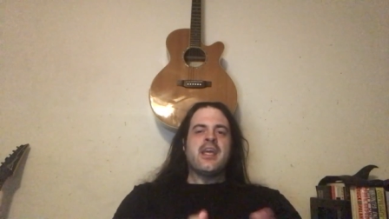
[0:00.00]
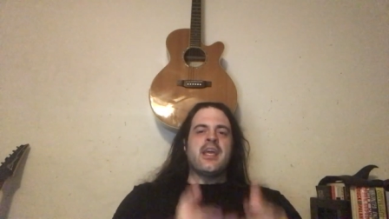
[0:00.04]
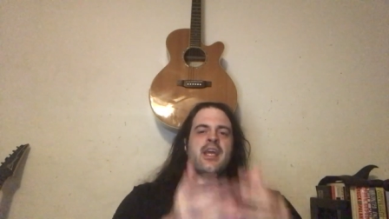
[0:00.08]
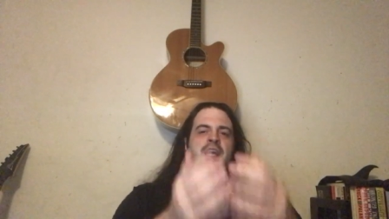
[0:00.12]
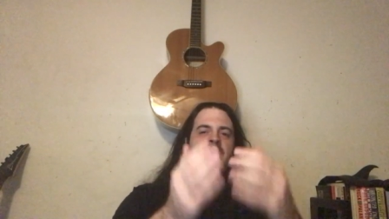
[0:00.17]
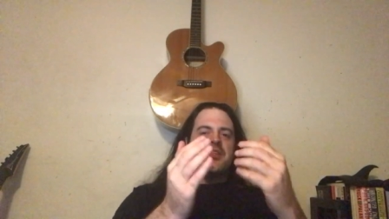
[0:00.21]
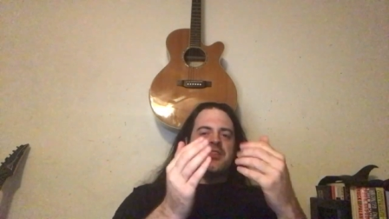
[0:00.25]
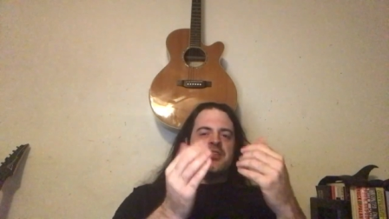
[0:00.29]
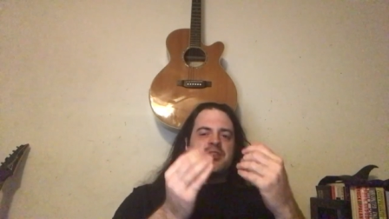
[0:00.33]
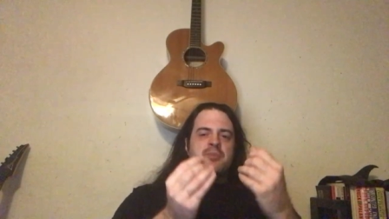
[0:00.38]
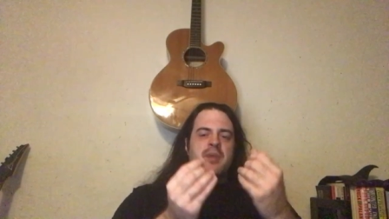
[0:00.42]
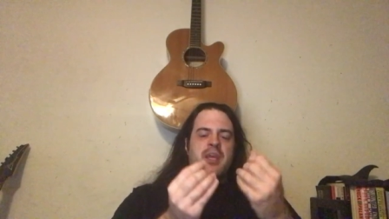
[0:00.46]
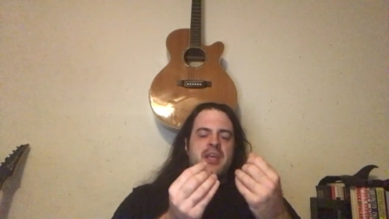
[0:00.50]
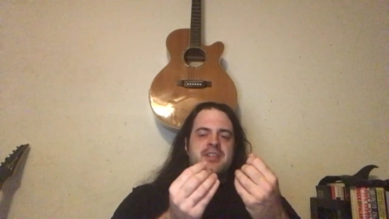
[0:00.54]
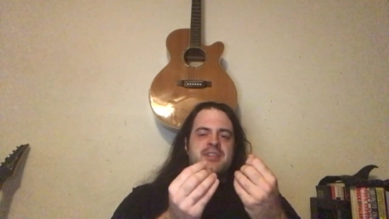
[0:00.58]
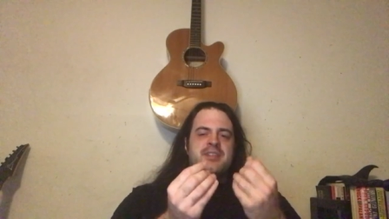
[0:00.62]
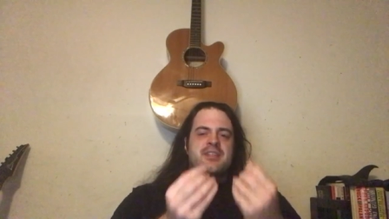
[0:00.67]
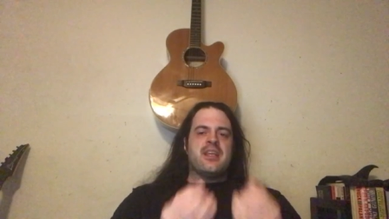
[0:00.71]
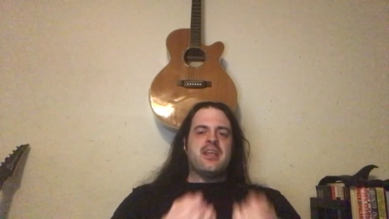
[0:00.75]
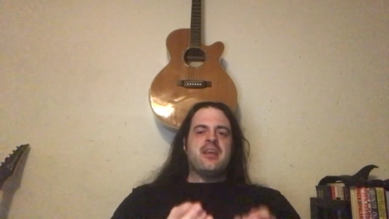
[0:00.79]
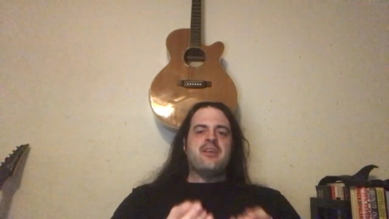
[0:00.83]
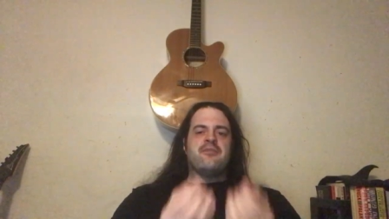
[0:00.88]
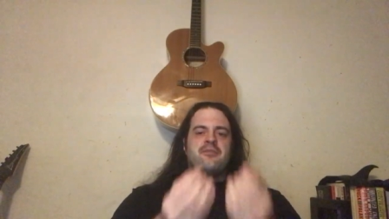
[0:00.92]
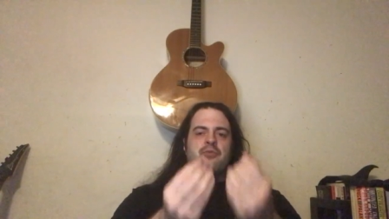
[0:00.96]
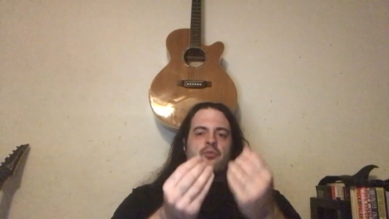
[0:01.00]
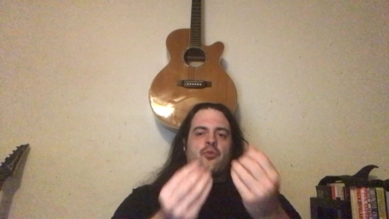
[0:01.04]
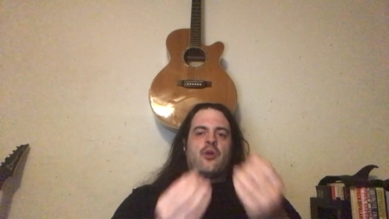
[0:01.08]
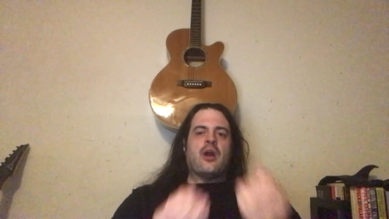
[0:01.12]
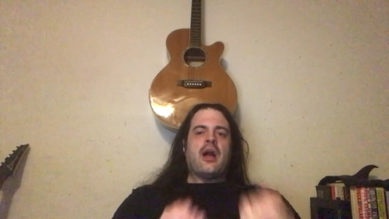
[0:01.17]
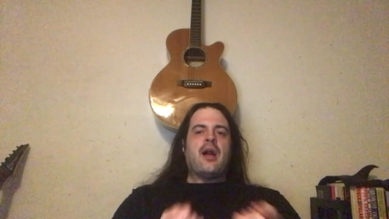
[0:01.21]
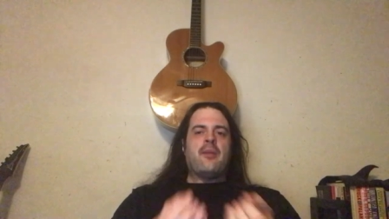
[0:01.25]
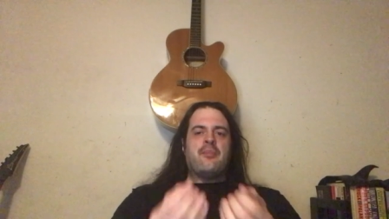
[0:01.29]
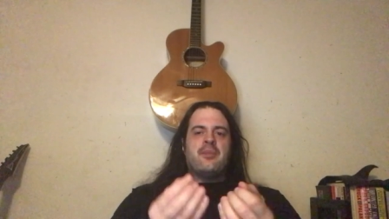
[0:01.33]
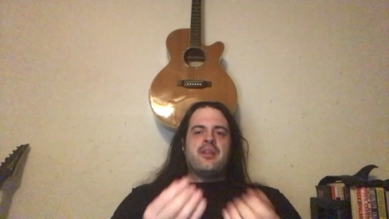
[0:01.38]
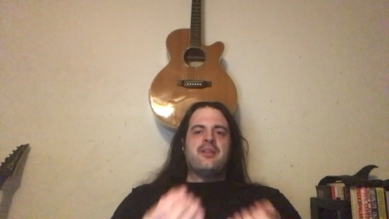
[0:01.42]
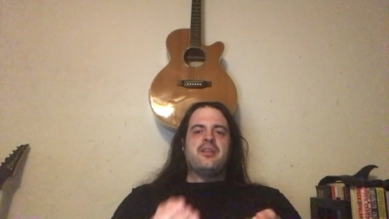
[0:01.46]
It's as if
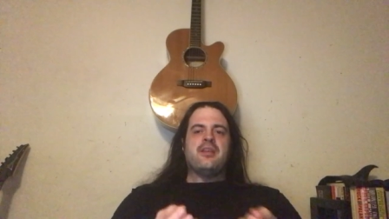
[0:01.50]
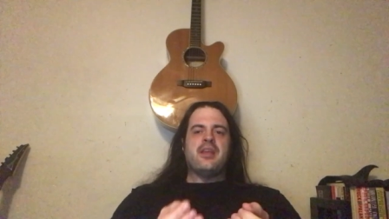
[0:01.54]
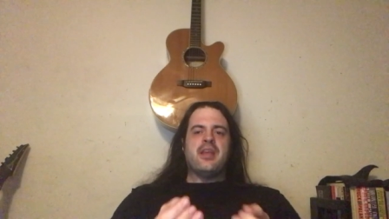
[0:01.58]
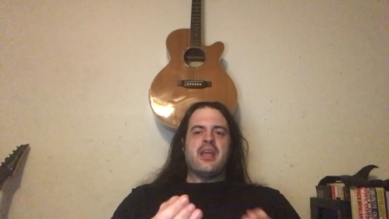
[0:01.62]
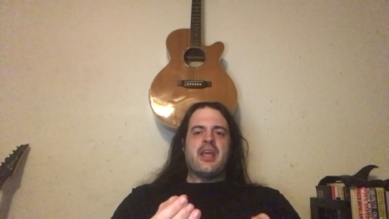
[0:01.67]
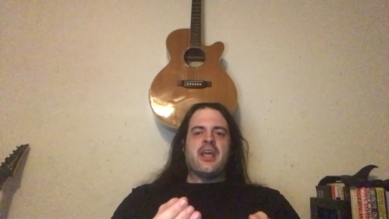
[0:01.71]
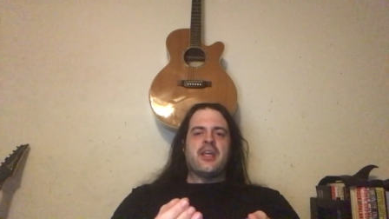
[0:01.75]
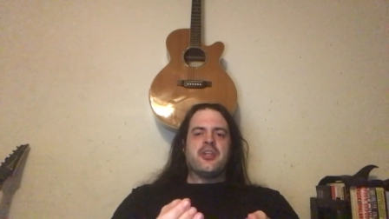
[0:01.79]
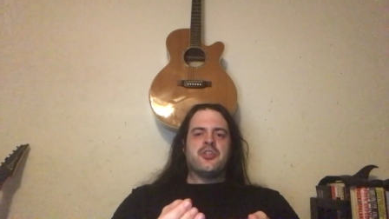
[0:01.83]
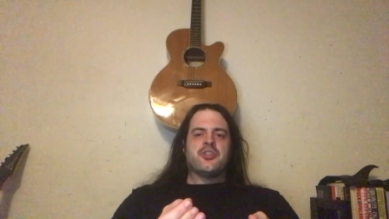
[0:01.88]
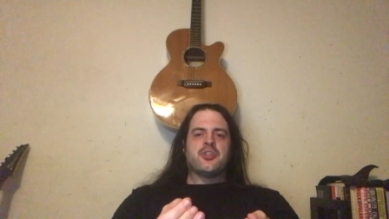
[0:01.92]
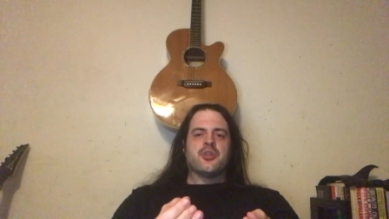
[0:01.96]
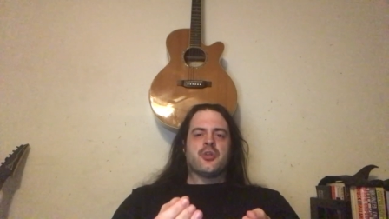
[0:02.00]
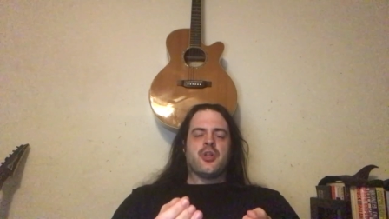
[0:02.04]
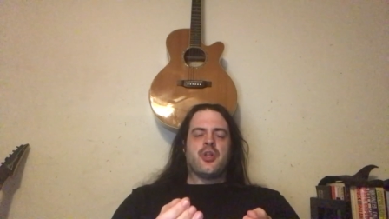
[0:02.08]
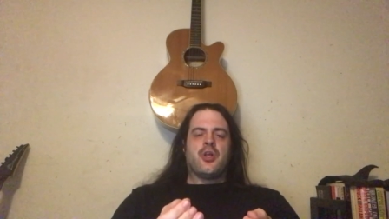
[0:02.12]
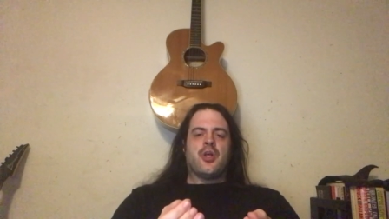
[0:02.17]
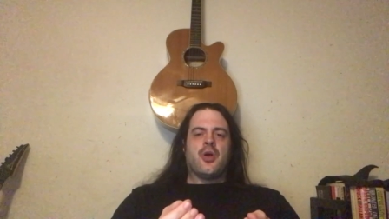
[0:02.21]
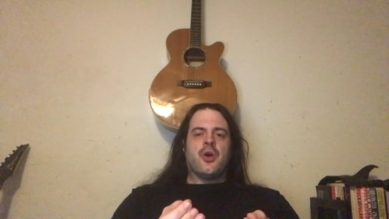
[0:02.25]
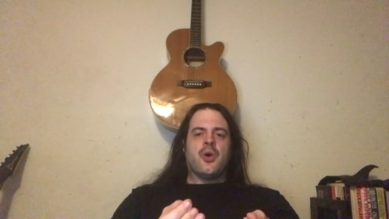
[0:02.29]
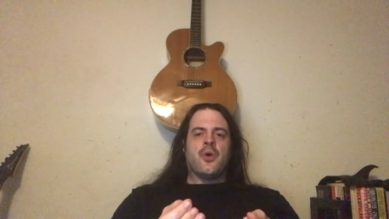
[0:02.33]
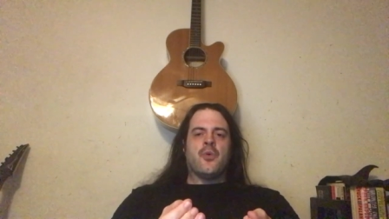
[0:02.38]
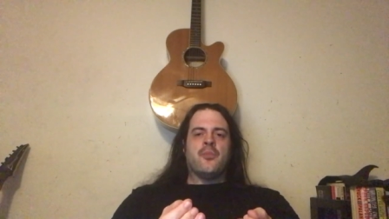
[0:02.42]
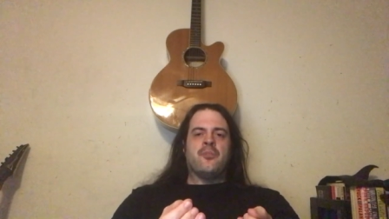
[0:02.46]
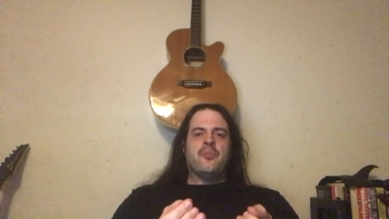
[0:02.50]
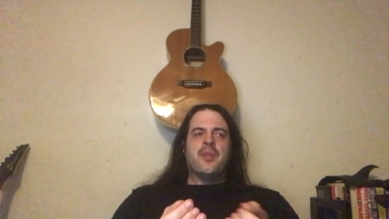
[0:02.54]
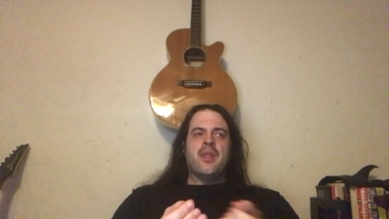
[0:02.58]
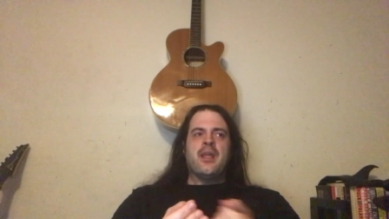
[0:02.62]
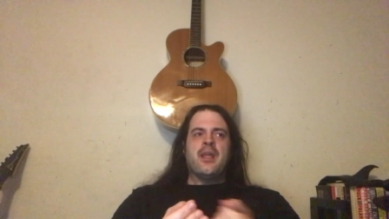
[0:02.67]
Robin DiAngelo.